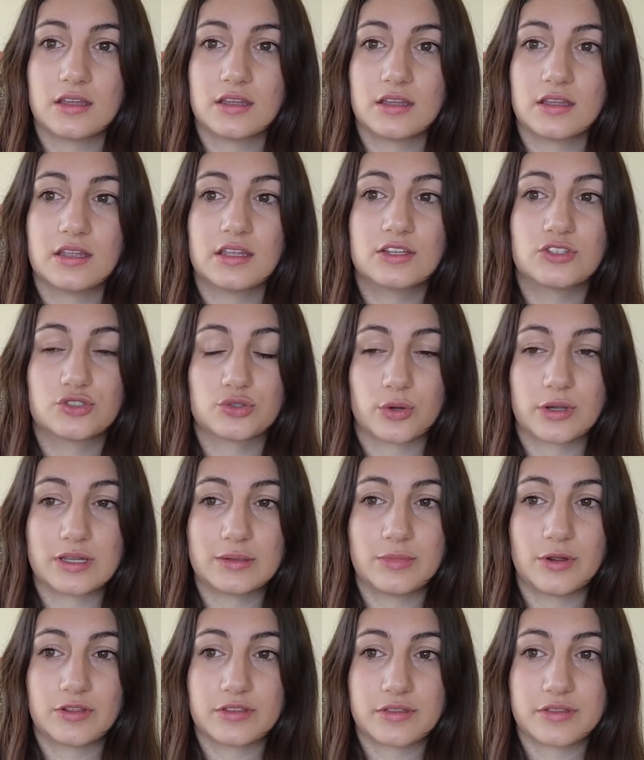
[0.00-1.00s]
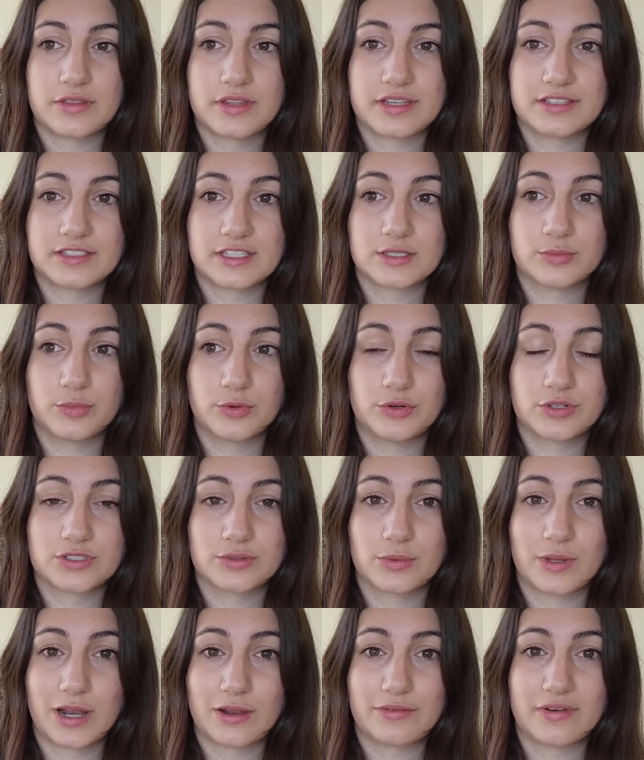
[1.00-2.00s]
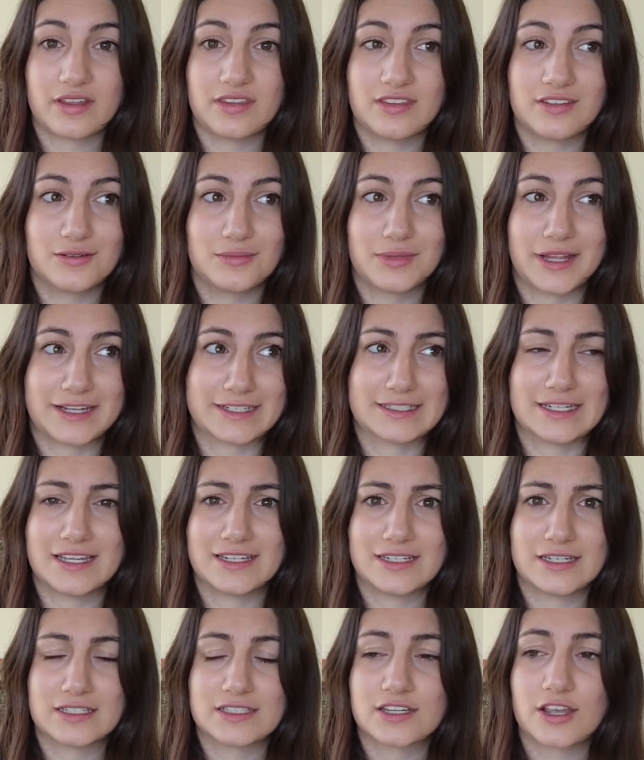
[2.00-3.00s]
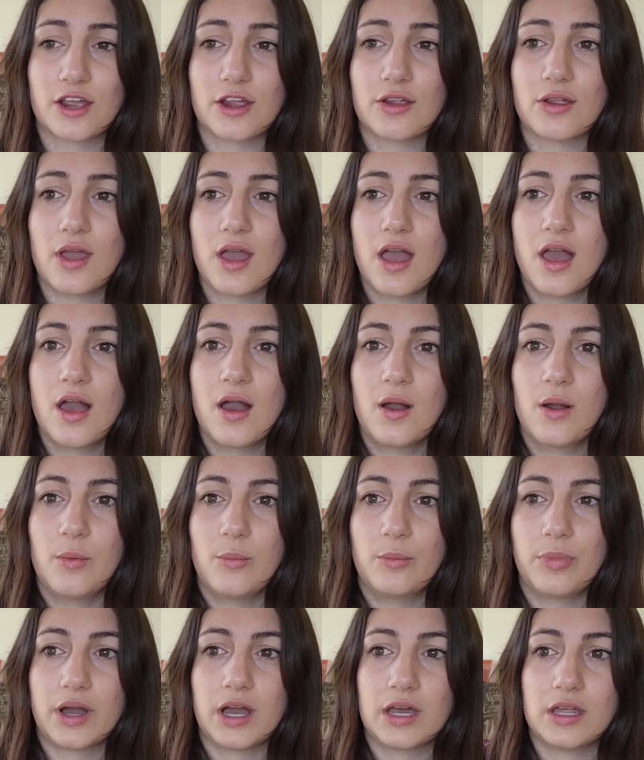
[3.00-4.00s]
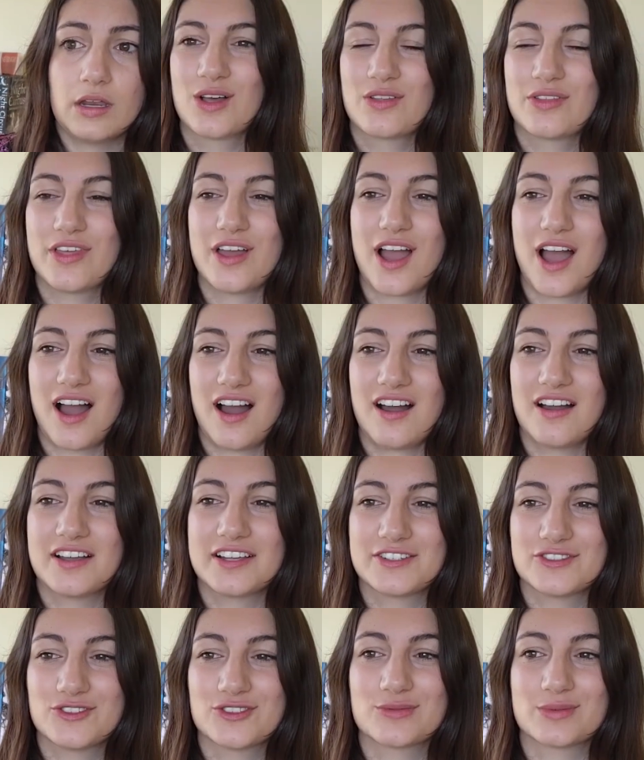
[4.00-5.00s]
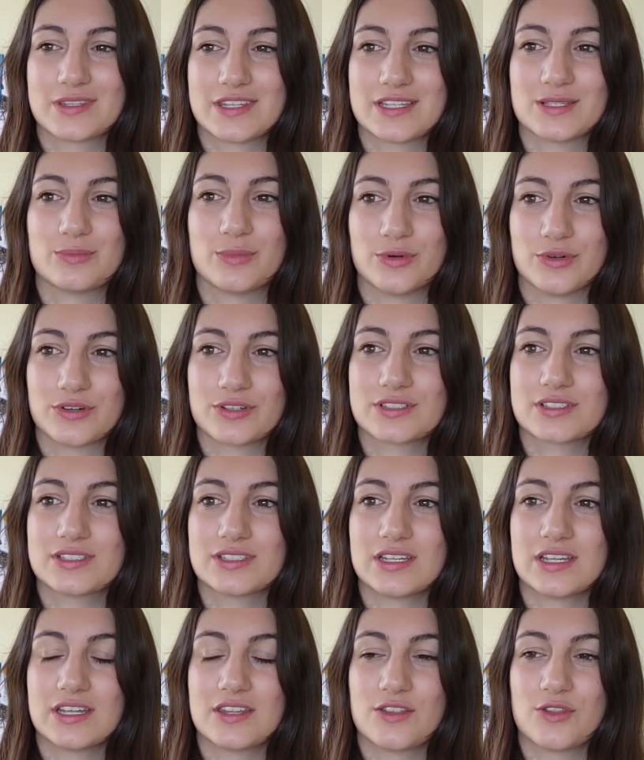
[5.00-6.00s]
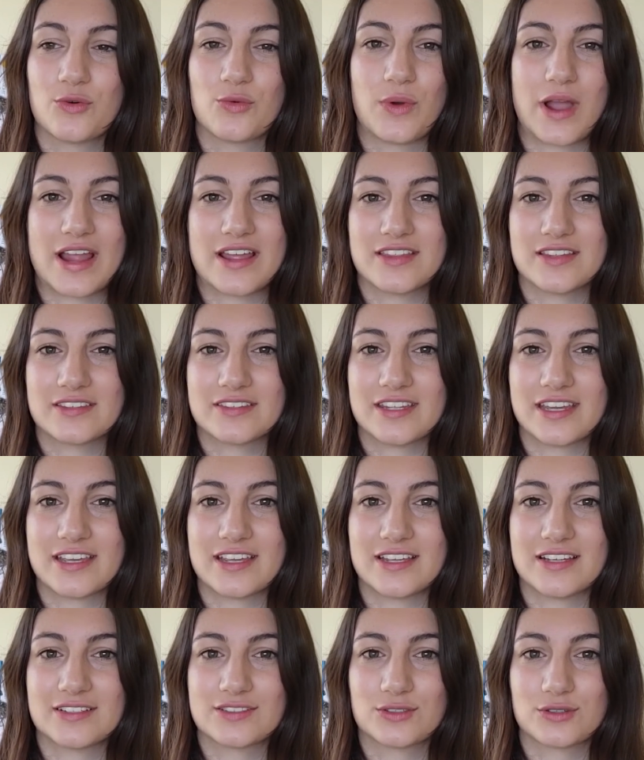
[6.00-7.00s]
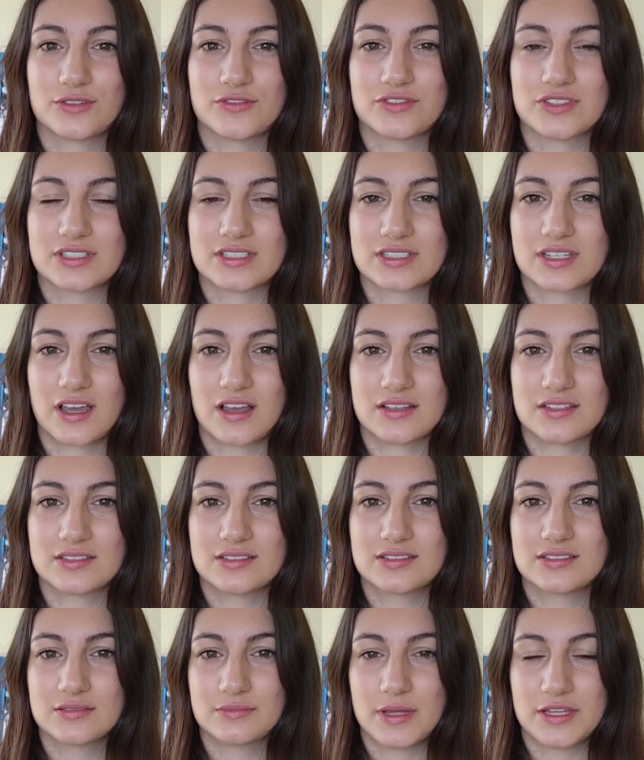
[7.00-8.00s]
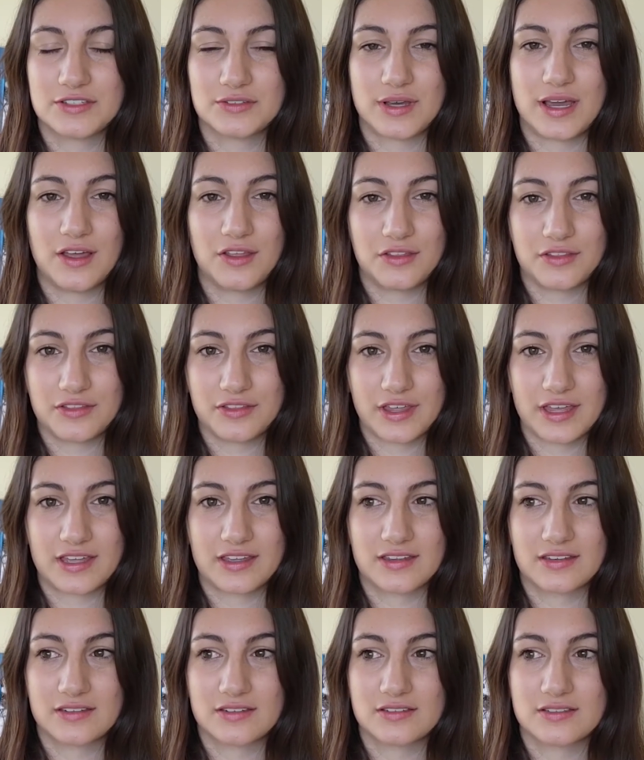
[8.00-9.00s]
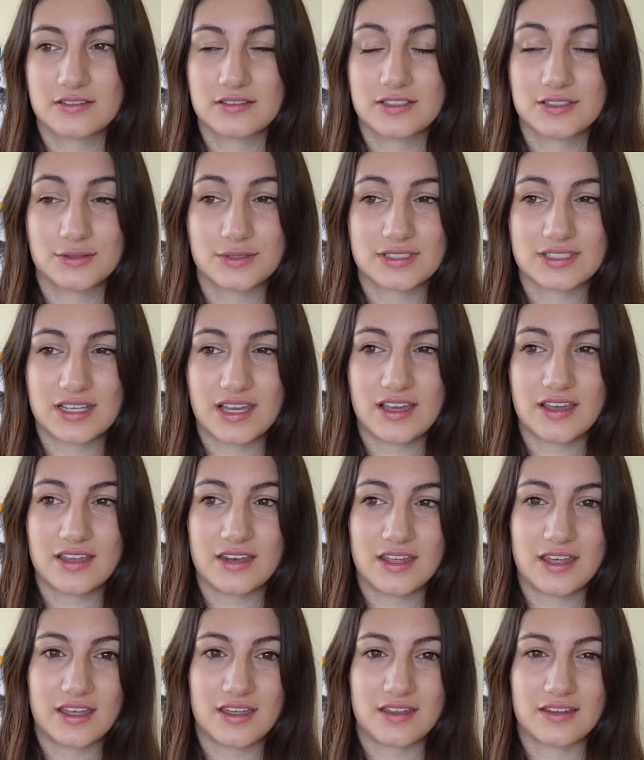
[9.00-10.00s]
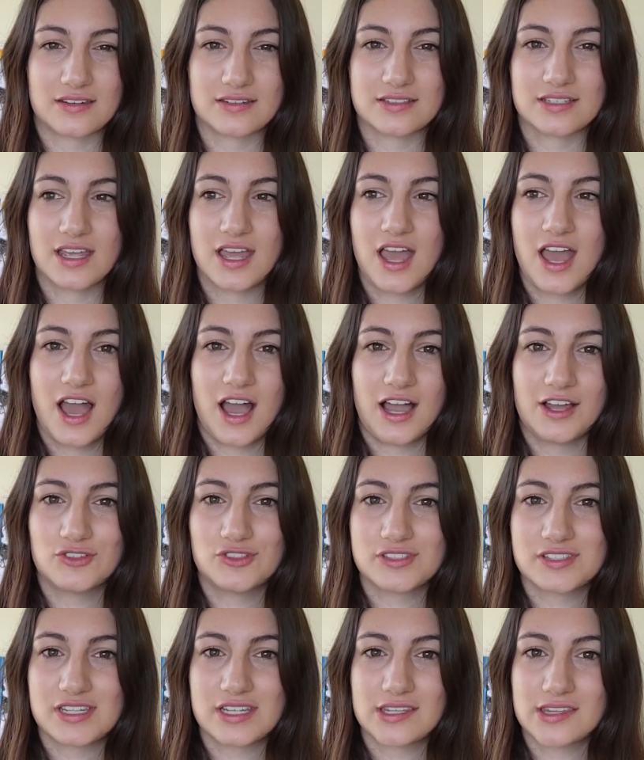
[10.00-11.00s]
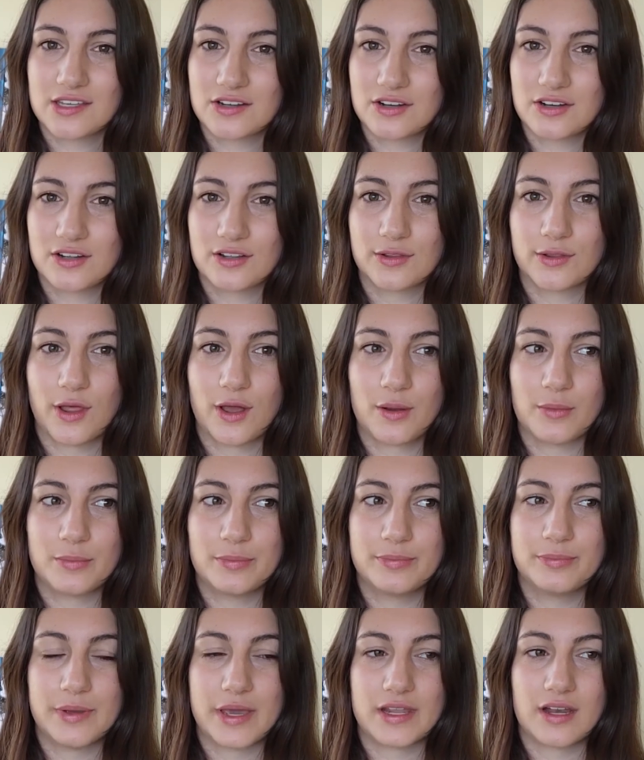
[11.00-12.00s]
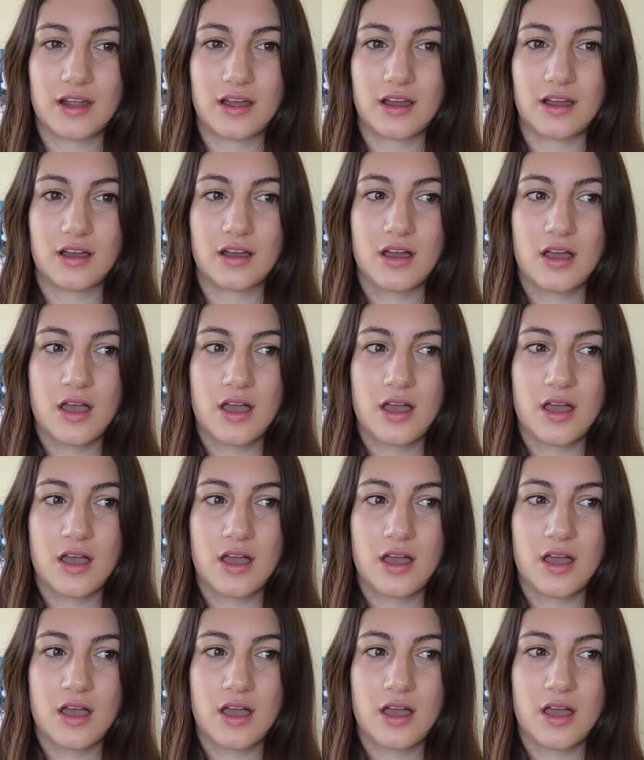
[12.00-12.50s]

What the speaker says: enjoyed both of these as books when I read them like 10 years ago, but there are issues with these books in the way that they sort of discuss mental health and suicide, and I just think there are a lot better